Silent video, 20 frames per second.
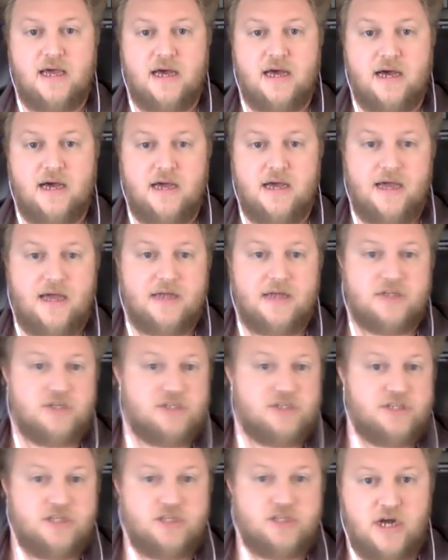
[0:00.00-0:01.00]
Uh, and
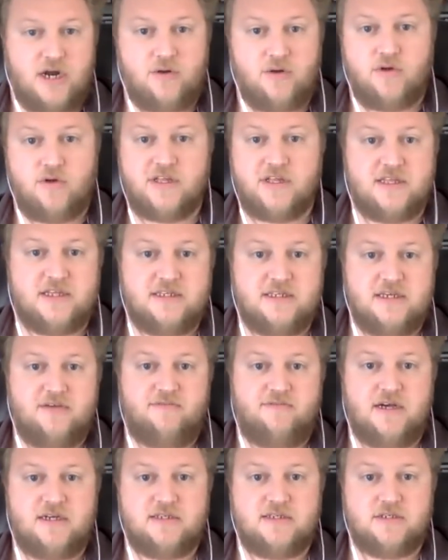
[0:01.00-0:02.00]
just in general, that the
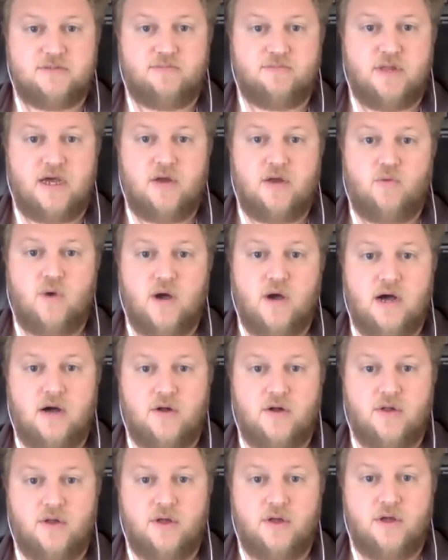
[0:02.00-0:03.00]
defense has played
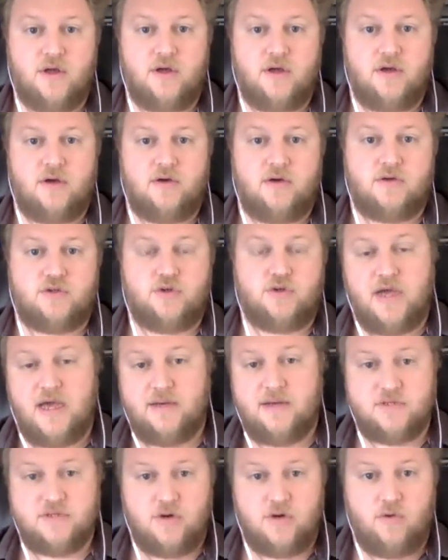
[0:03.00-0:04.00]
well two
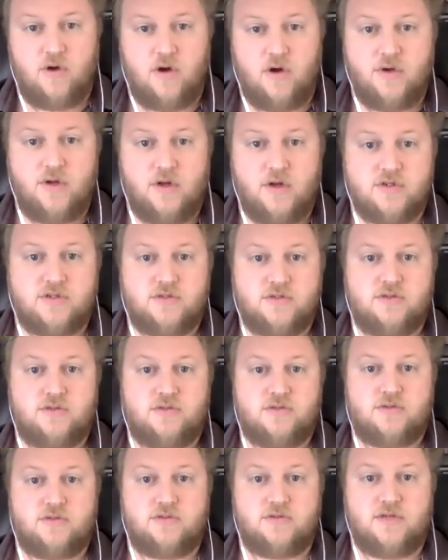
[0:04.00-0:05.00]
games in a row. You know,
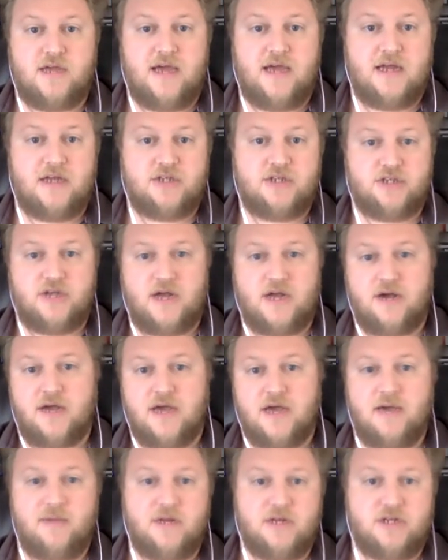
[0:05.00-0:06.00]
they had a shutout
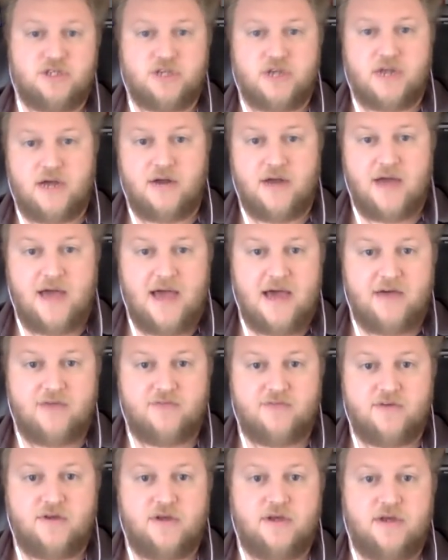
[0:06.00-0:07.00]
game and a shutout half
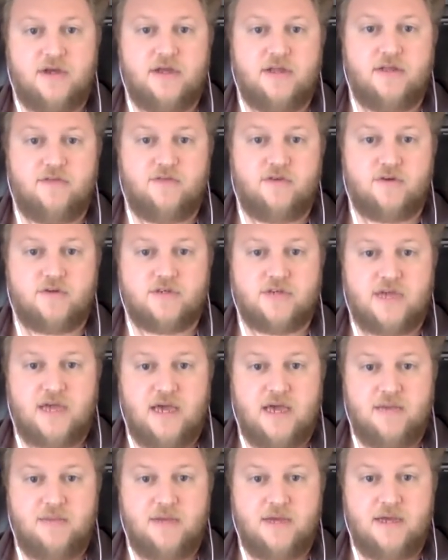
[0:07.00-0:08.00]
in the first
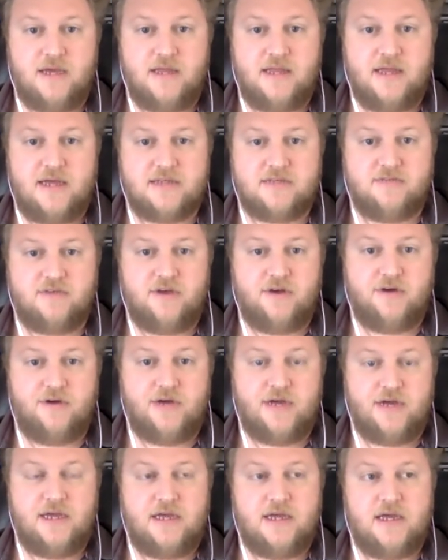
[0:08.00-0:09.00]
game, and that's
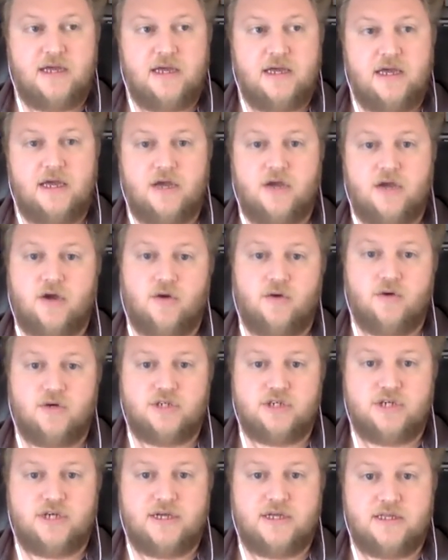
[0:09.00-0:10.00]
very
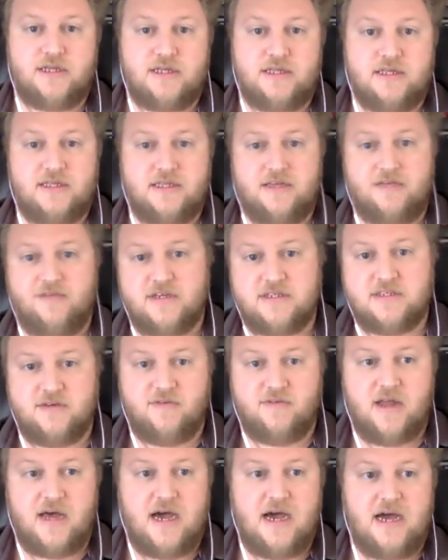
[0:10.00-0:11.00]
encouraging that the
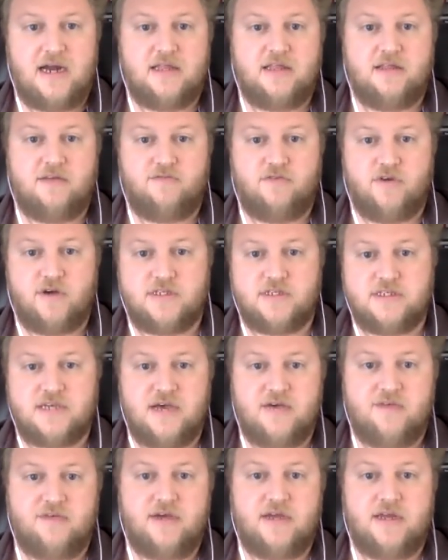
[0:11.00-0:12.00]
defensive line and the front
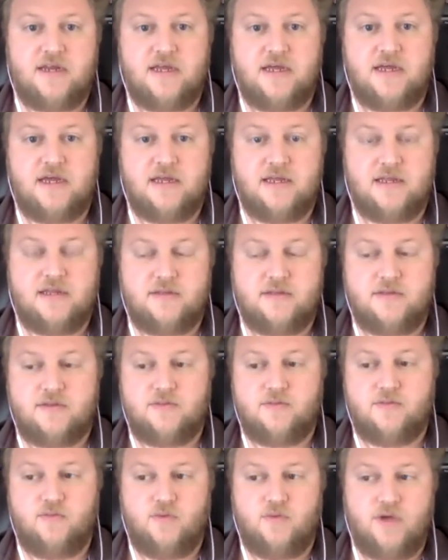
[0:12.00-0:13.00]
seven and
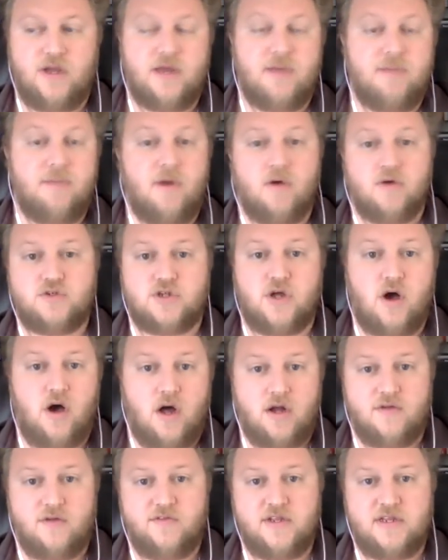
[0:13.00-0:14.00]
really most
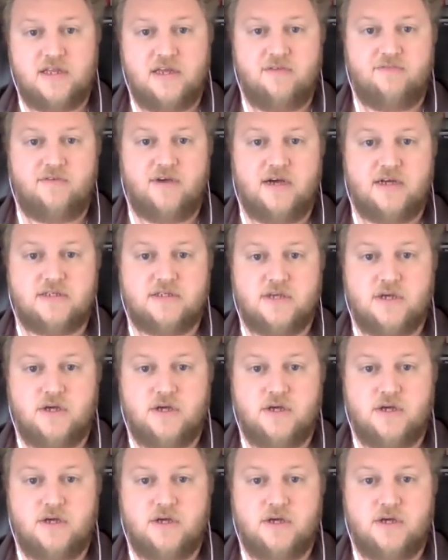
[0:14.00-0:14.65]
all of the defense